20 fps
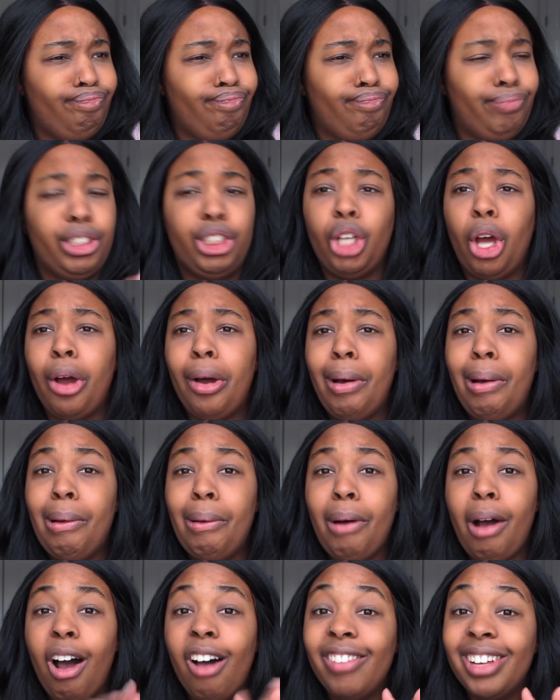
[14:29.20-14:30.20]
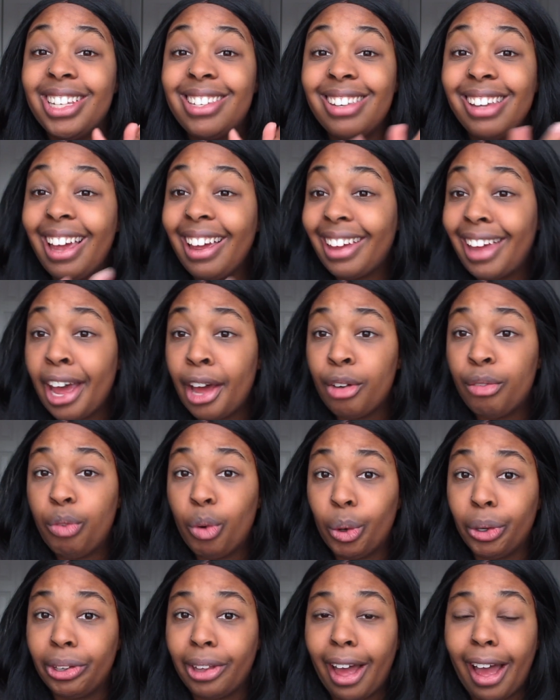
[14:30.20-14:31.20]
so obviously I can't
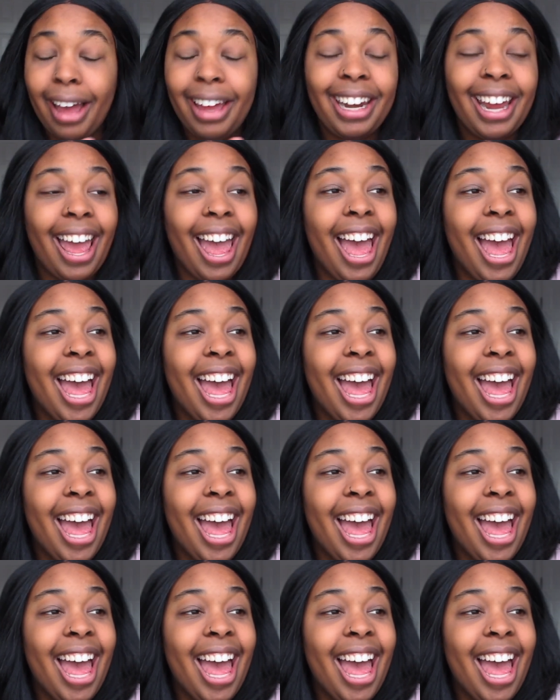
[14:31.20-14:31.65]
afford that.